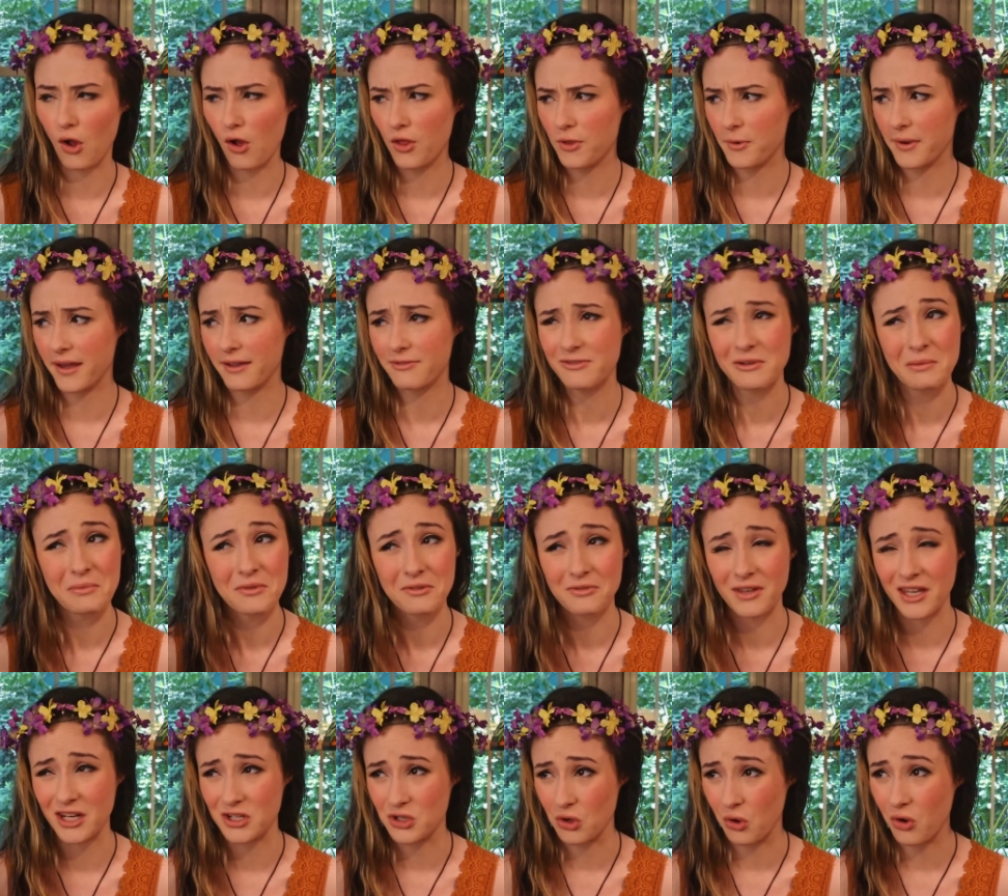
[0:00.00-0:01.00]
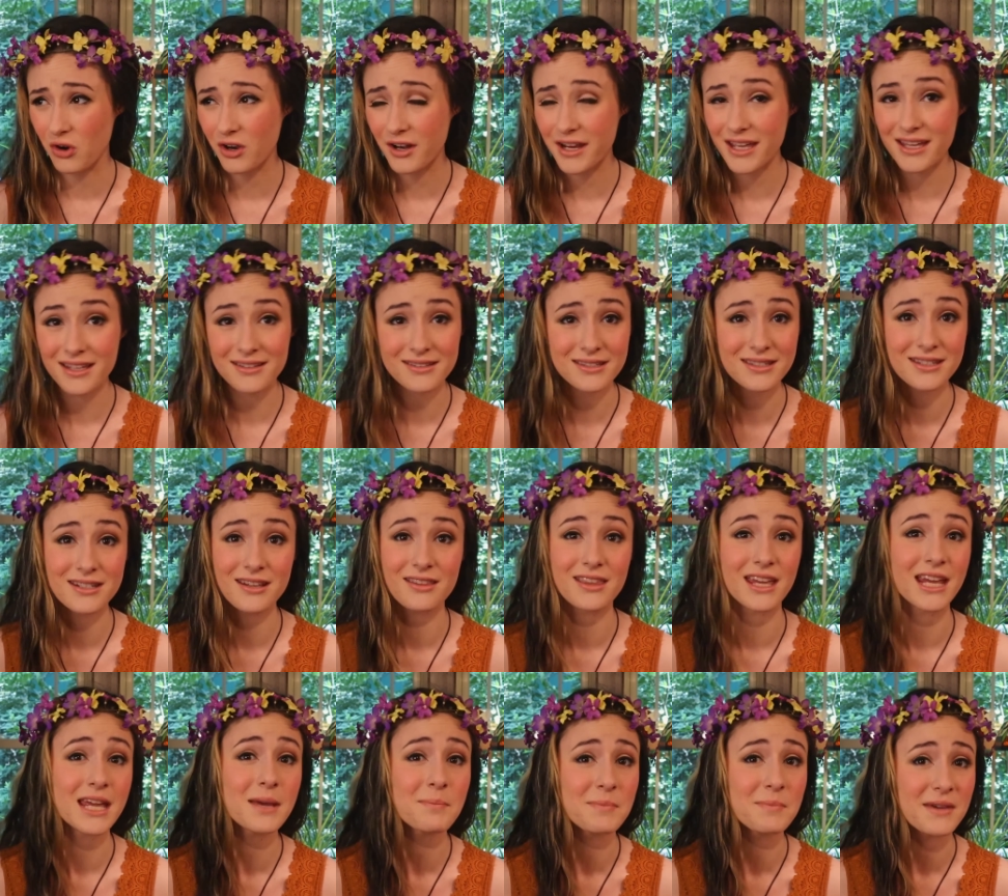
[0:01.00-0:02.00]
all the way from the Victorians to
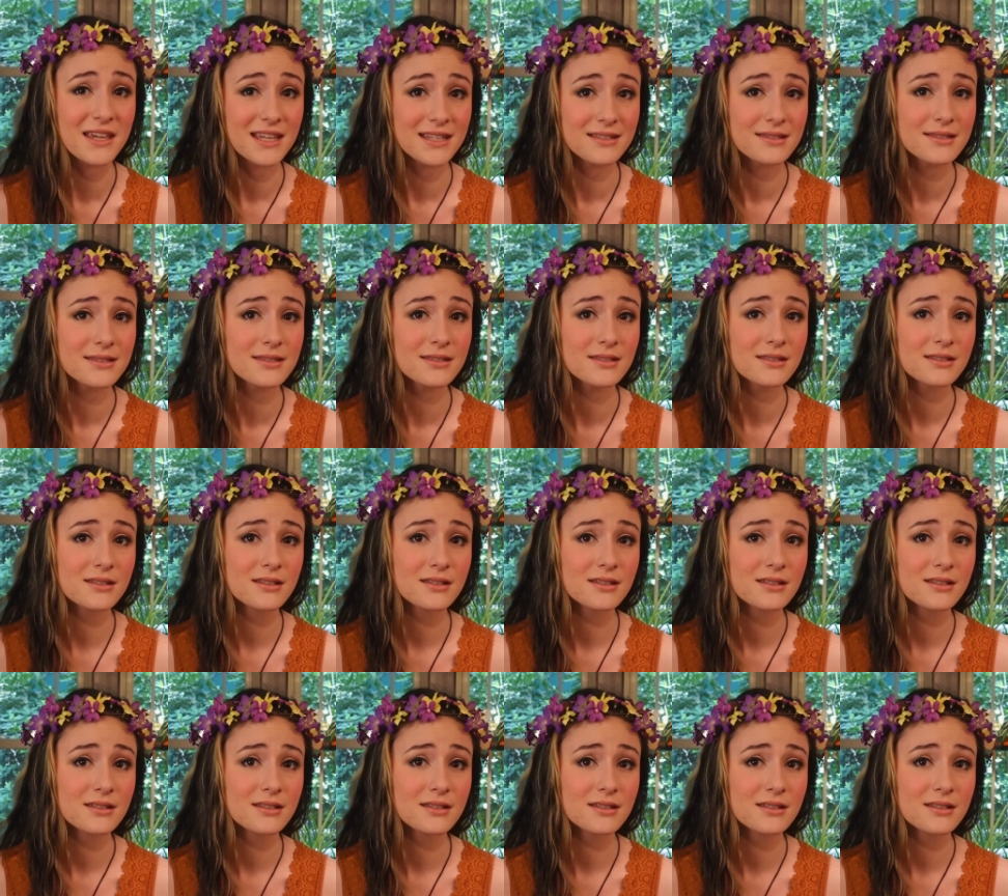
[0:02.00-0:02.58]
the hippies.